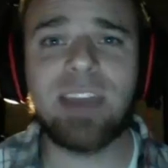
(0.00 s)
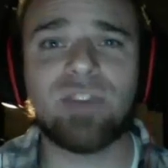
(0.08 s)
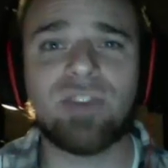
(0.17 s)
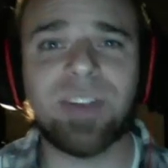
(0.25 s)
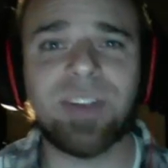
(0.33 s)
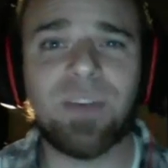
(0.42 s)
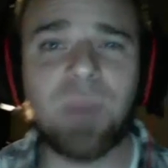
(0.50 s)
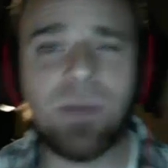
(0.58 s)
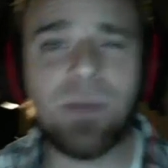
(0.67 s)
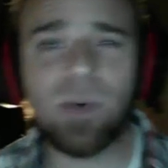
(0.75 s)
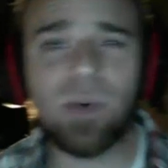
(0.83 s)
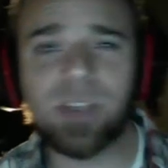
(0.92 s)
interest in
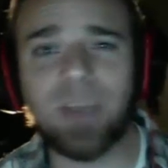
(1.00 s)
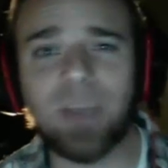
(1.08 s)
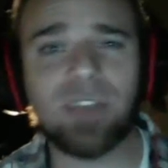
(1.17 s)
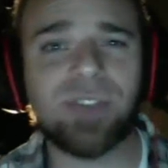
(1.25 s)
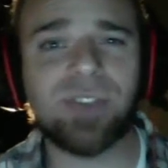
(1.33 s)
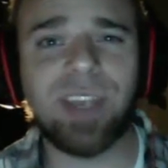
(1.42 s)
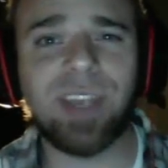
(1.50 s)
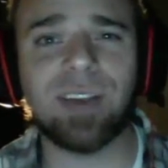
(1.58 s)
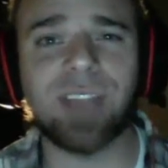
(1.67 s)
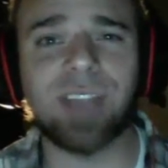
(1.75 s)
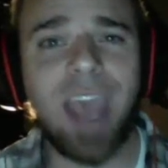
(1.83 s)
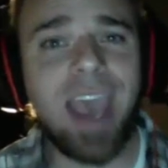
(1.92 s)
people with special
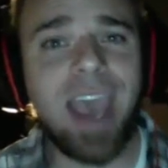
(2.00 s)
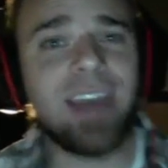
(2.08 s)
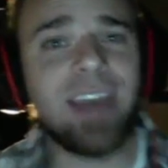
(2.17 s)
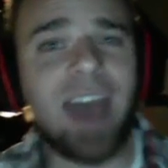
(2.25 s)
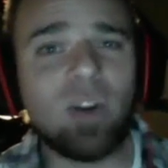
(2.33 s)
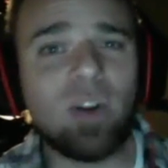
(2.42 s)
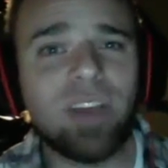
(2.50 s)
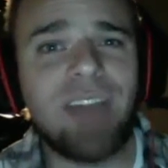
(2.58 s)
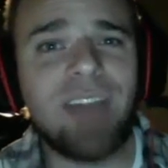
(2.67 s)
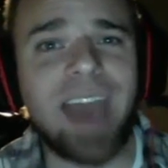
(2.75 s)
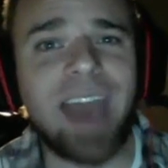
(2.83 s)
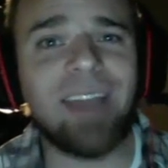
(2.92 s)
skills. And not
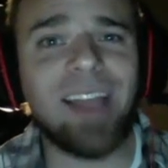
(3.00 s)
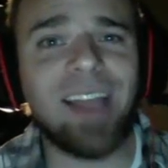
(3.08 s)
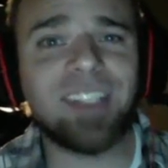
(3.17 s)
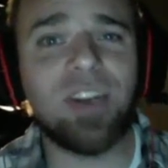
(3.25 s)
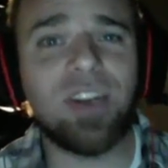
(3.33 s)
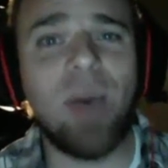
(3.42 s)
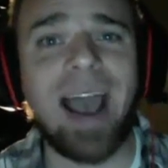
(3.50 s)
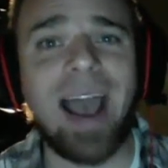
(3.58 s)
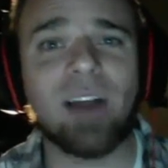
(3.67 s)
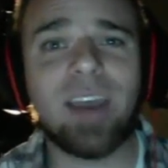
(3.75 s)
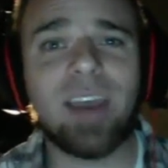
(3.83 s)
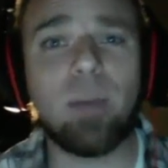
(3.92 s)
only that, I like to know
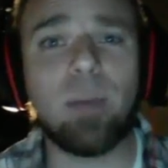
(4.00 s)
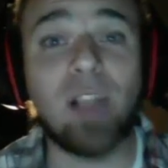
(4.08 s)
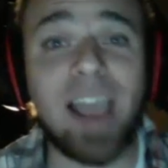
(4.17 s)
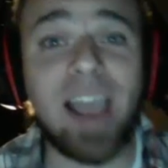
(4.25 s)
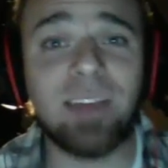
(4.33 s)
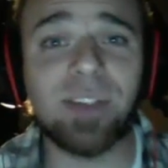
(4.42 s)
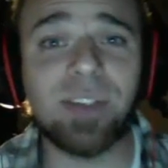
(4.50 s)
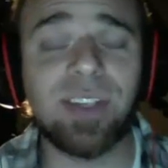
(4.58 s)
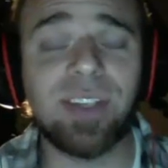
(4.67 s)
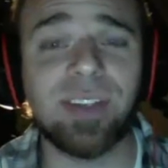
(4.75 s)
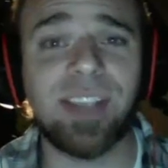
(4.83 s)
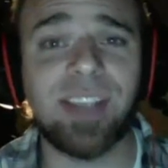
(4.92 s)
how they apply those
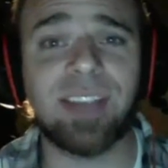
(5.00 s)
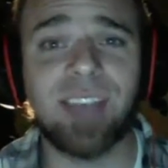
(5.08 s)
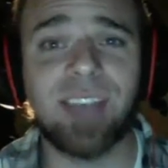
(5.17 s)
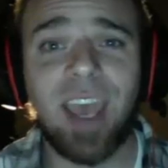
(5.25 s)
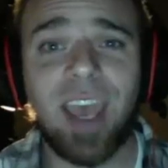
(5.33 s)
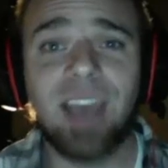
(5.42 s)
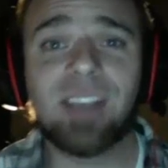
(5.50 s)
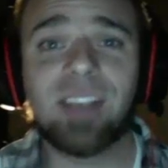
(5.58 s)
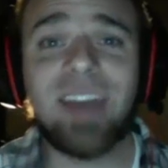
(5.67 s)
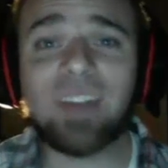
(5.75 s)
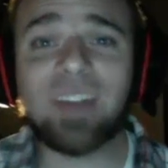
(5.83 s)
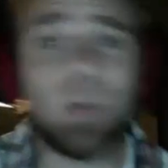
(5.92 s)
skill sets.
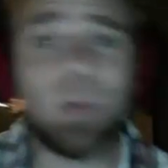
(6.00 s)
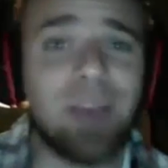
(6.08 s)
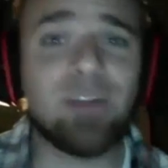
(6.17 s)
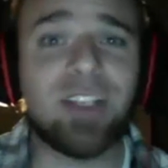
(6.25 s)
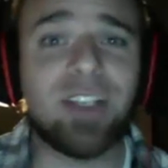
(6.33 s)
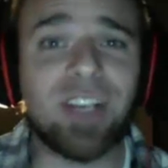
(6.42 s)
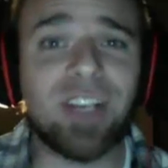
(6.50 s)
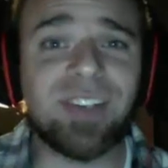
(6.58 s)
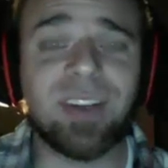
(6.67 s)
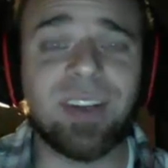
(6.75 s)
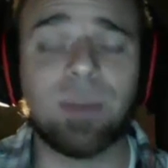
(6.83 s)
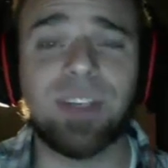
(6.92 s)
So that's where my friend
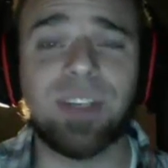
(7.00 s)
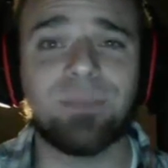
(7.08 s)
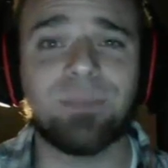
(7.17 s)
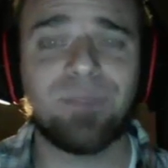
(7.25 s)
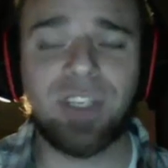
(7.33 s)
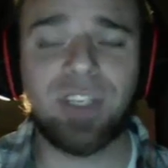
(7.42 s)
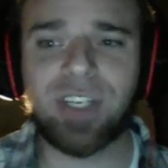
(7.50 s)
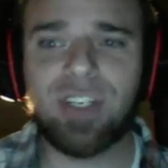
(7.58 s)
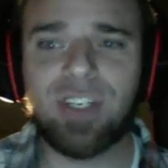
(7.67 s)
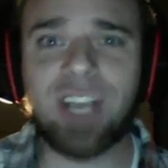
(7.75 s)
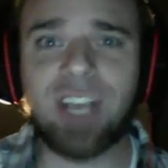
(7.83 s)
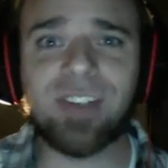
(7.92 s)
Justin comes in. You
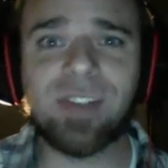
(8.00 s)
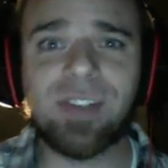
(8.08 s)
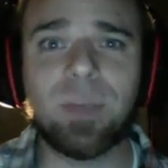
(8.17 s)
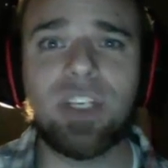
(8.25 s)
see, Justin's a